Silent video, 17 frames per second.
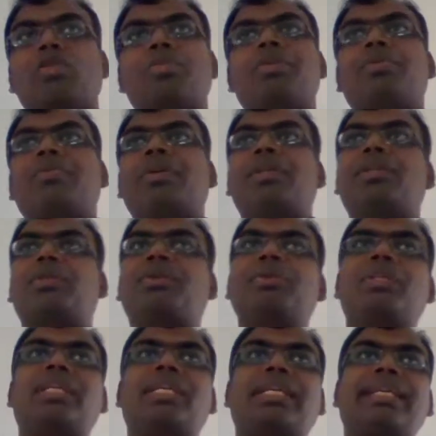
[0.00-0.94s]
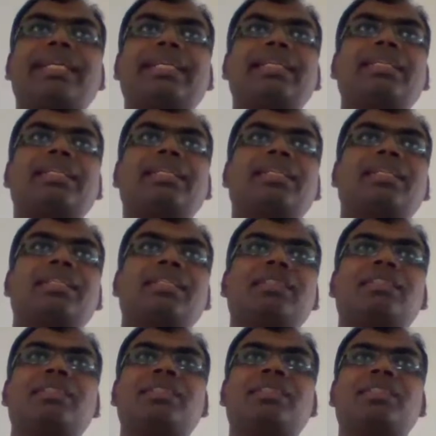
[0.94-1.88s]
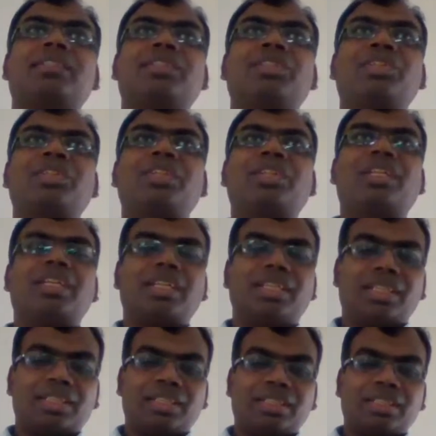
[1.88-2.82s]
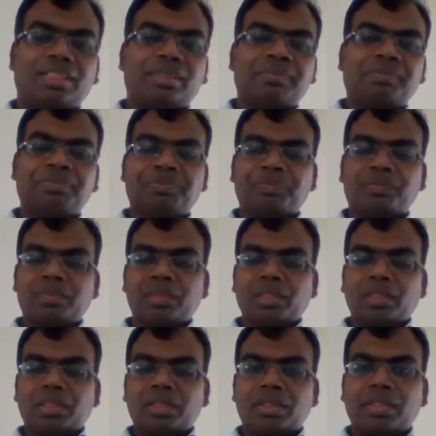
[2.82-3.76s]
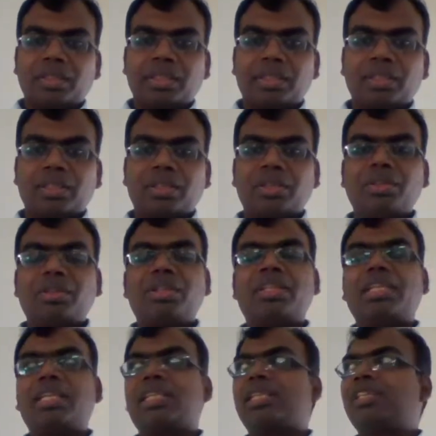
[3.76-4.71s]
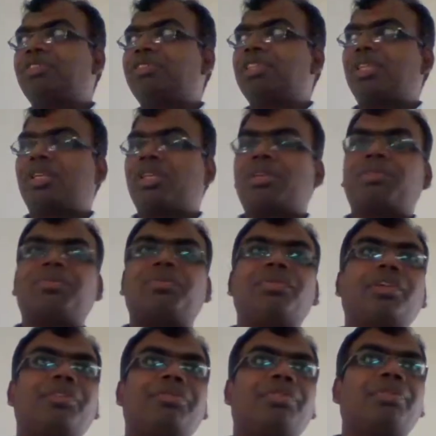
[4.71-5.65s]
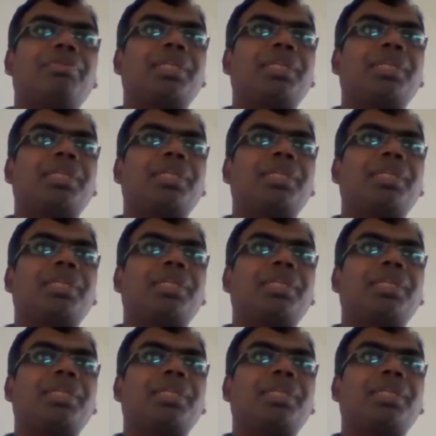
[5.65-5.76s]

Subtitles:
I hope you went through that link, and that gives a lot of